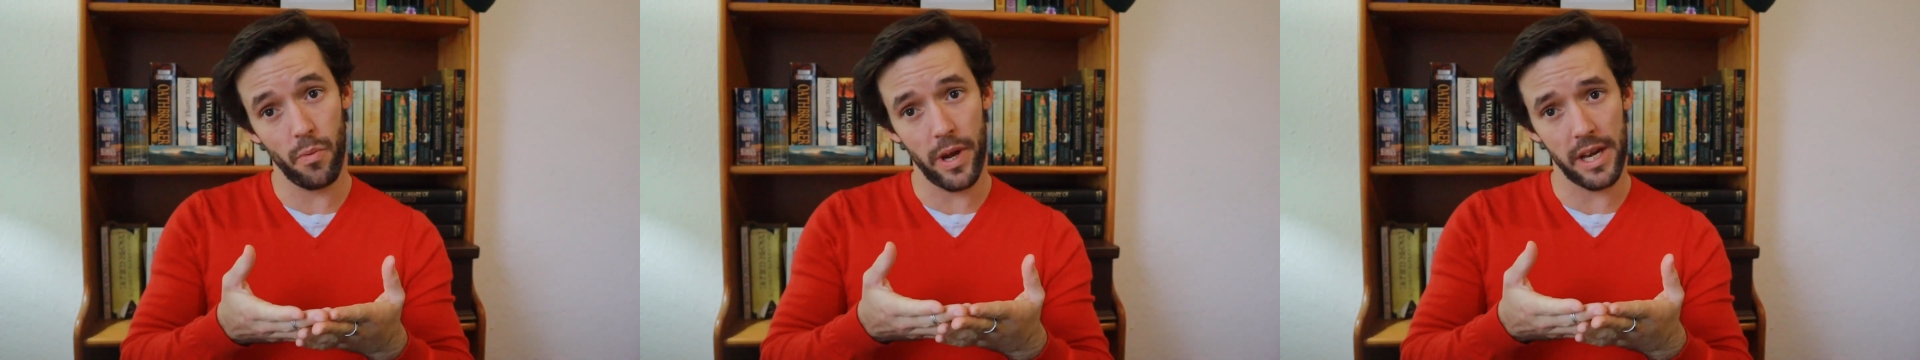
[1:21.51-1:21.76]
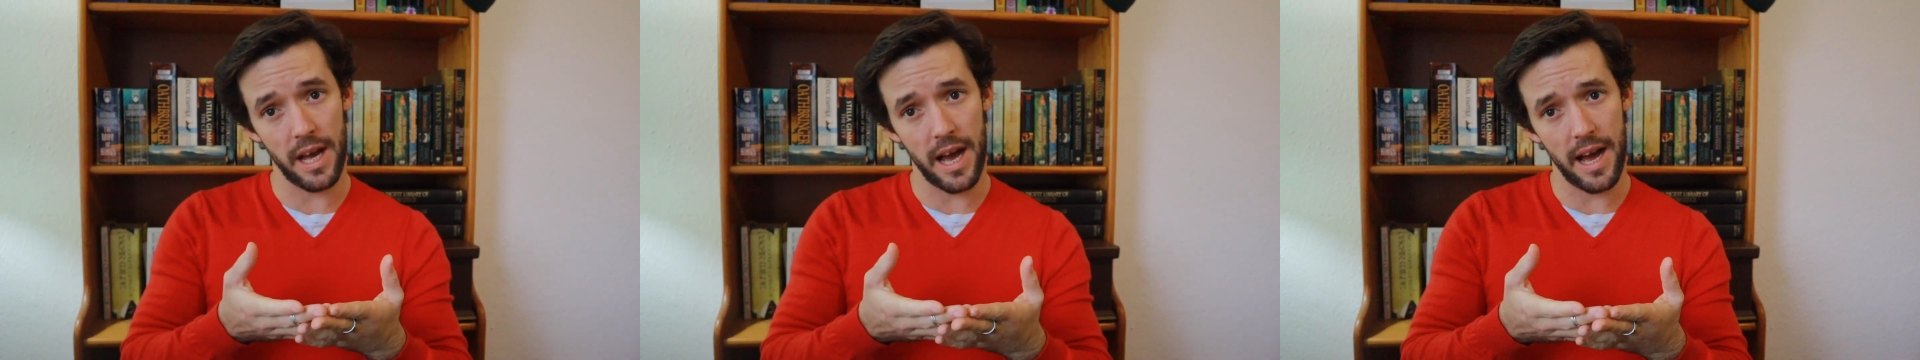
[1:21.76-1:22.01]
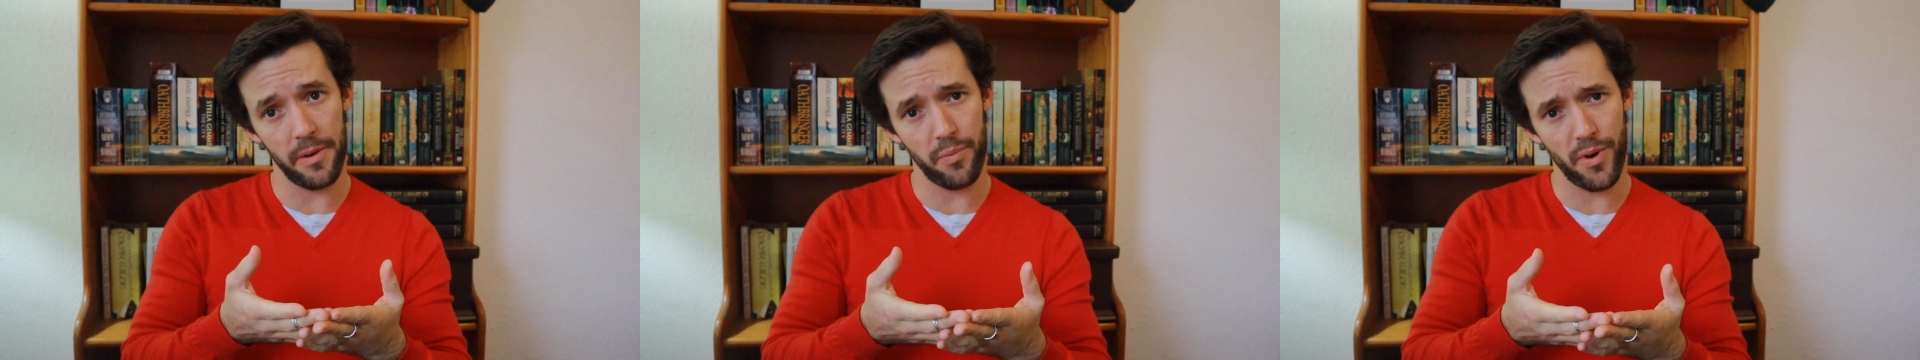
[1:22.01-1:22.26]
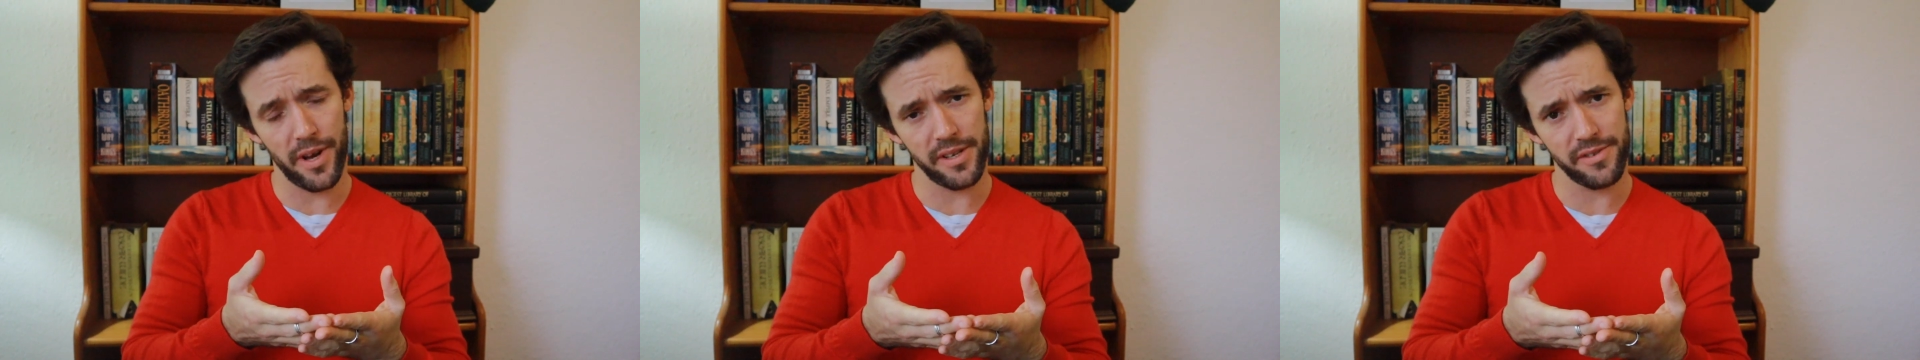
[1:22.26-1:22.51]
when I
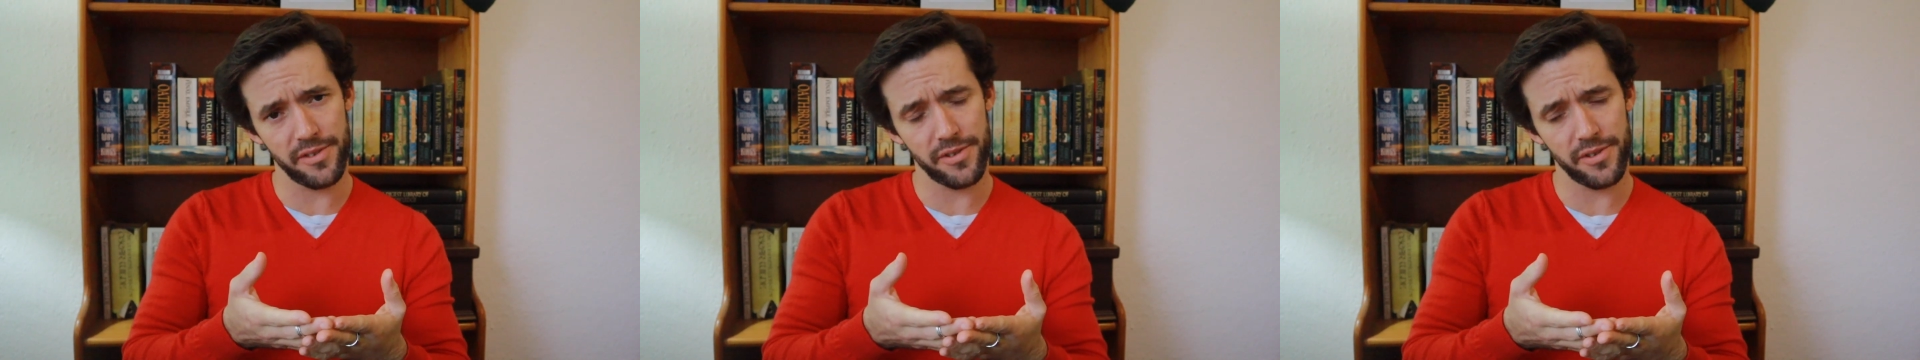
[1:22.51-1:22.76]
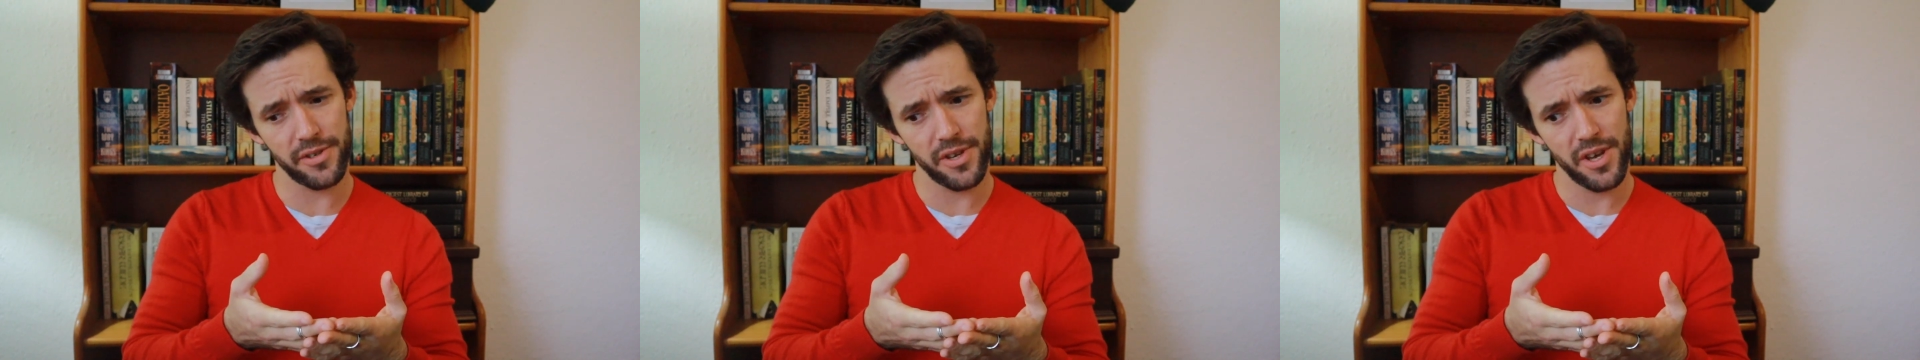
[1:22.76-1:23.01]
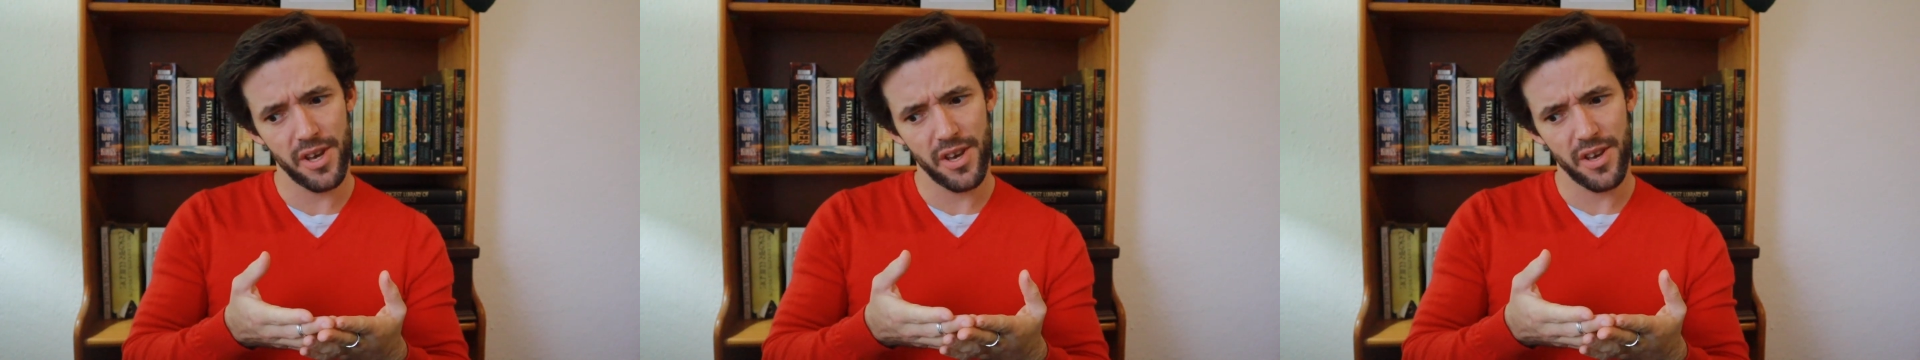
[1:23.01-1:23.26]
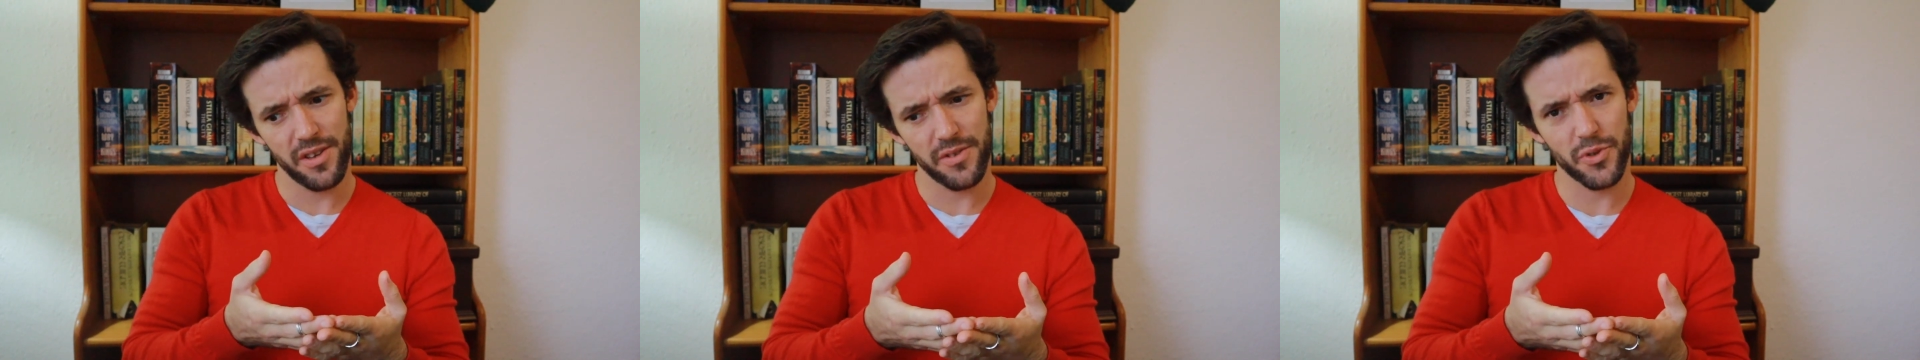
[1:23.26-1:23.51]
was
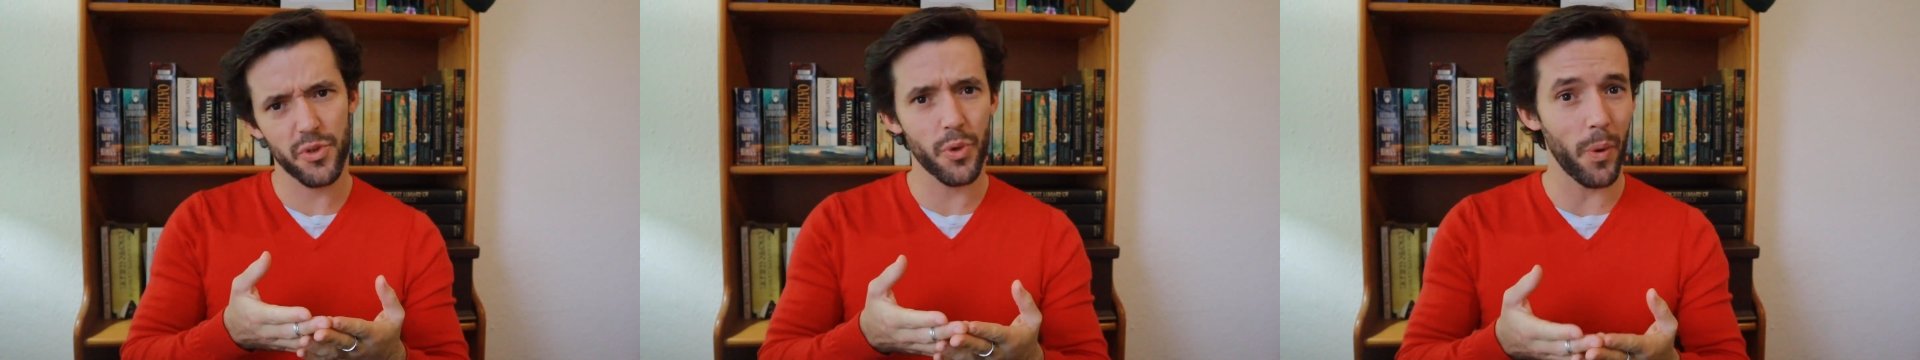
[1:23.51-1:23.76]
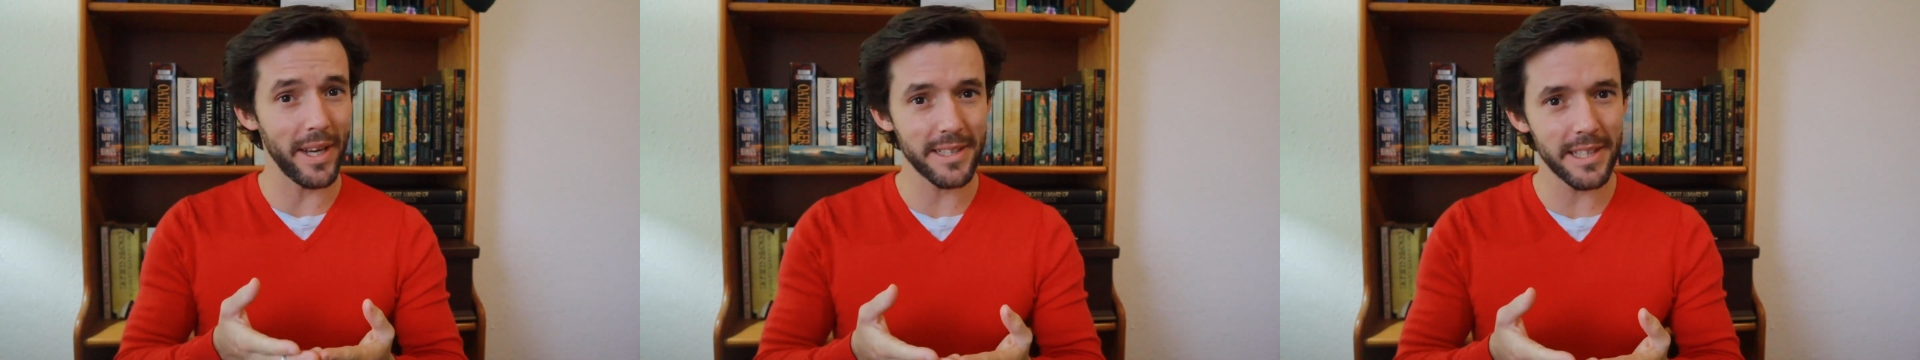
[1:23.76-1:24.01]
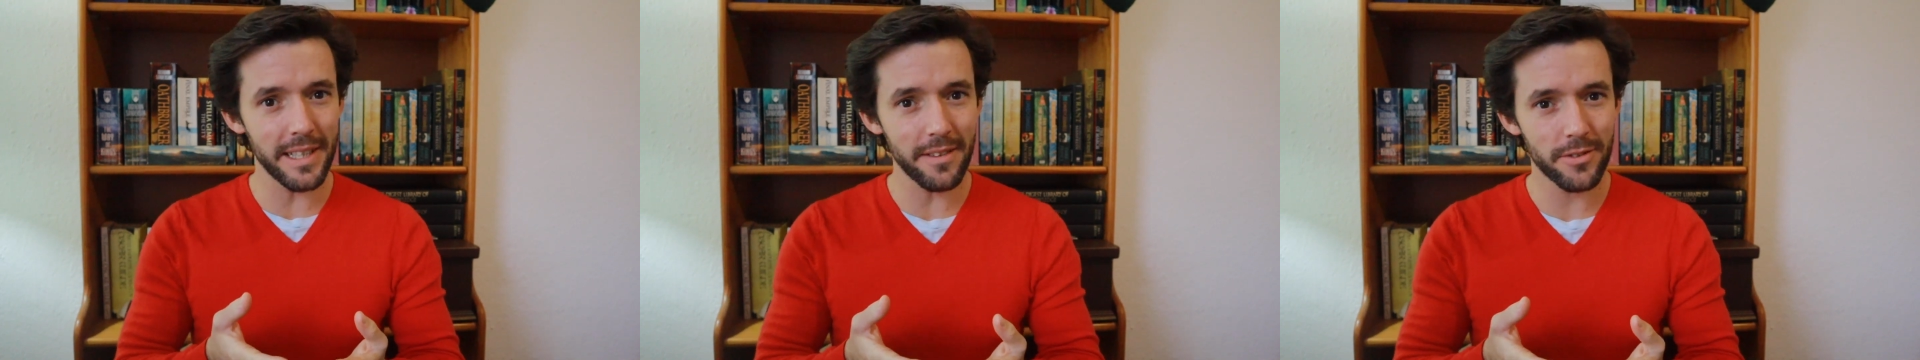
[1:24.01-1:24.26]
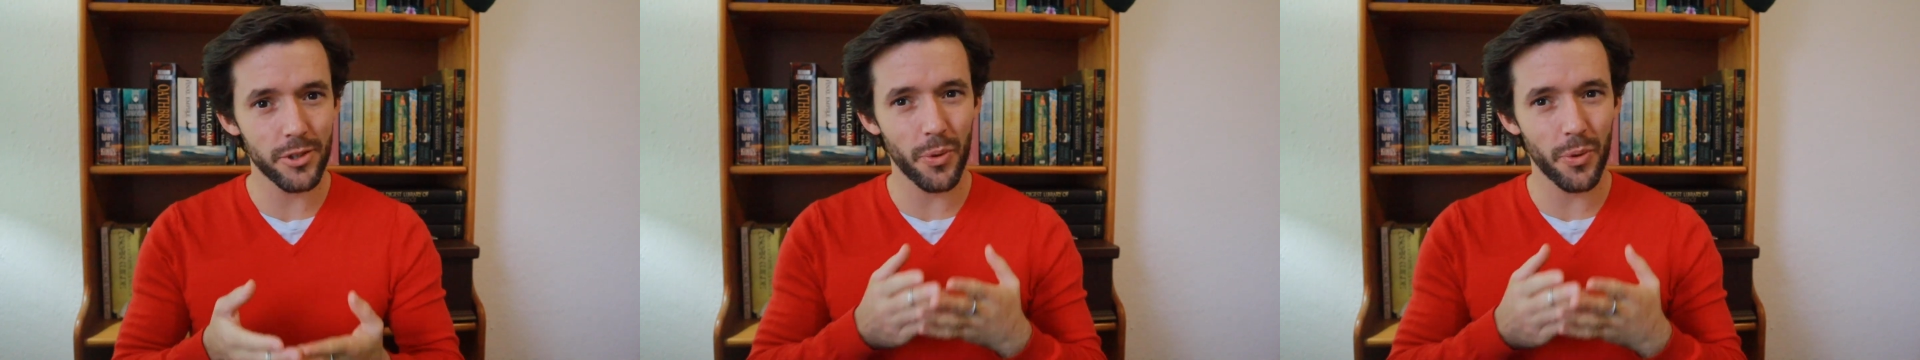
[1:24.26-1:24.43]
20,